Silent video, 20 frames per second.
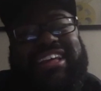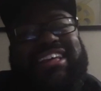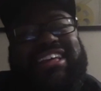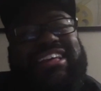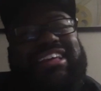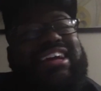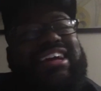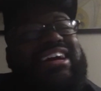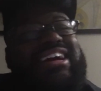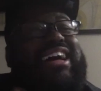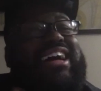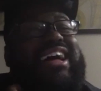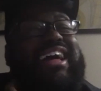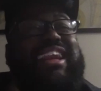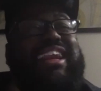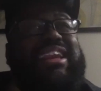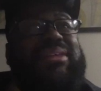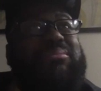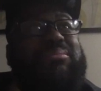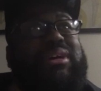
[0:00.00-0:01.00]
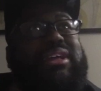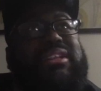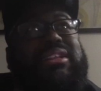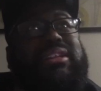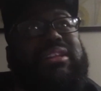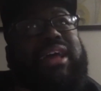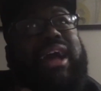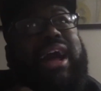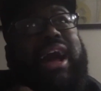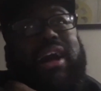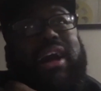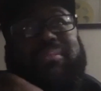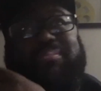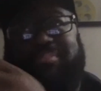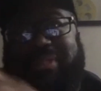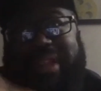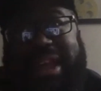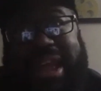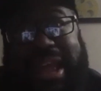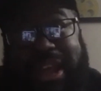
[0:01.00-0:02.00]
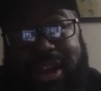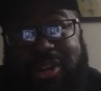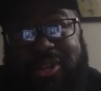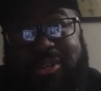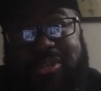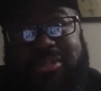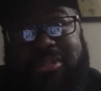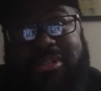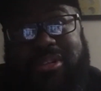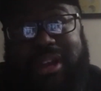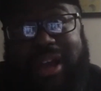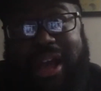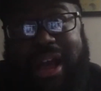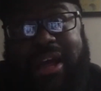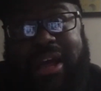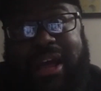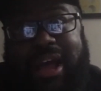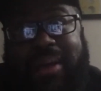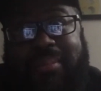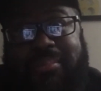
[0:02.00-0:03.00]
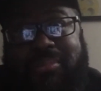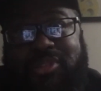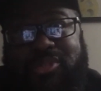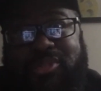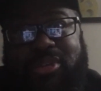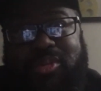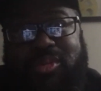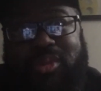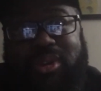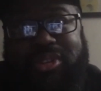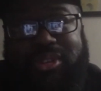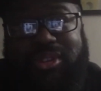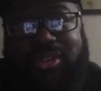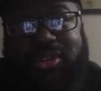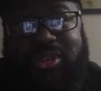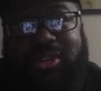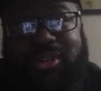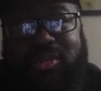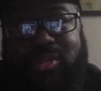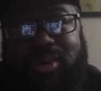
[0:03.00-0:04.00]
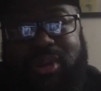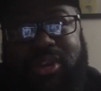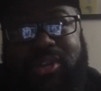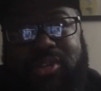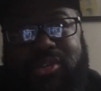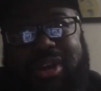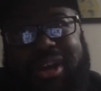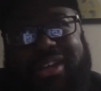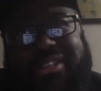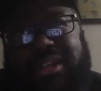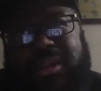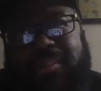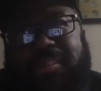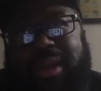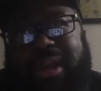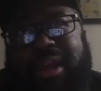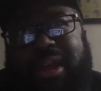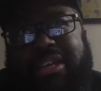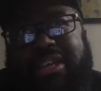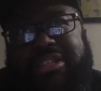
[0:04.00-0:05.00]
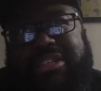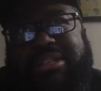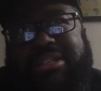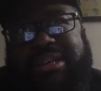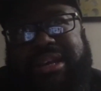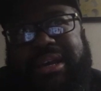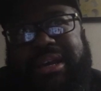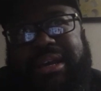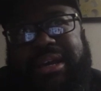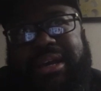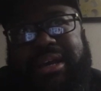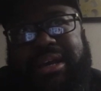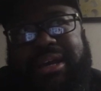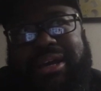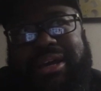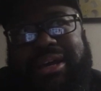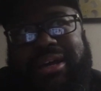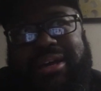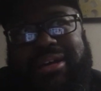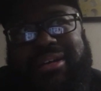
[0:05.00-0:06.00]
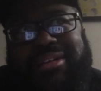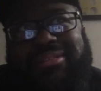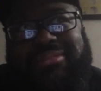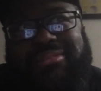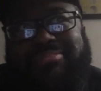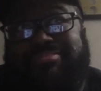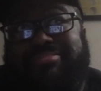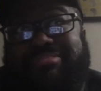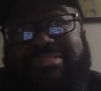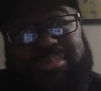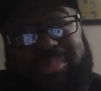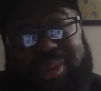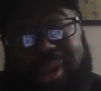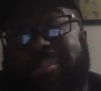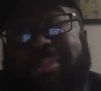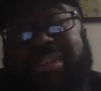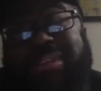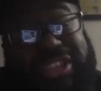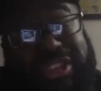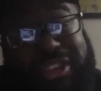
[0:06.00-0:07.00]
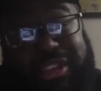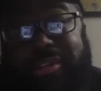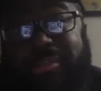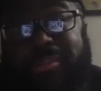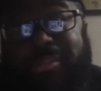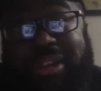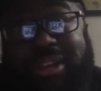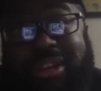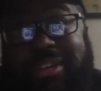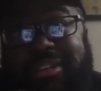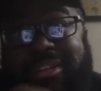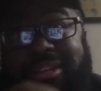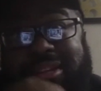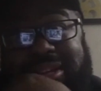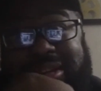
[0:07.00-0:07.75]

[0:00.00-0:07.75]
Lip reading: Yeah, but now I'm doing what you do. I say the past probably year, man,